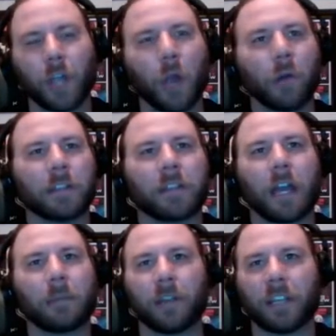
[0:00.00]
Cody's got
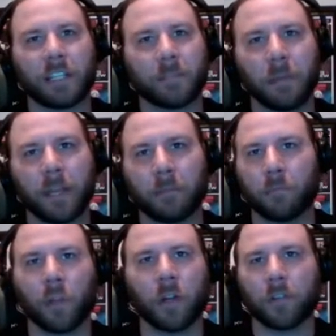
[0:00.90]
to be like spitting
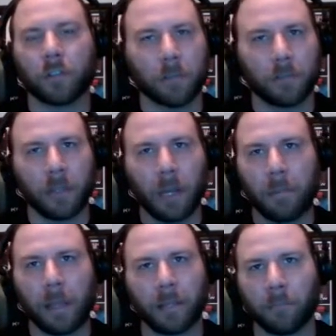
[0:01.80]
blood or something. You got to
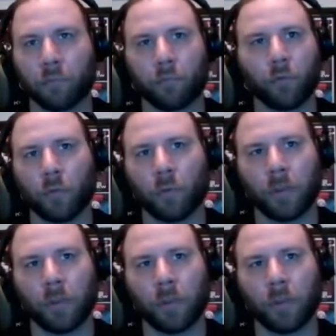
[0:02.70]
make it brutal. Yeah.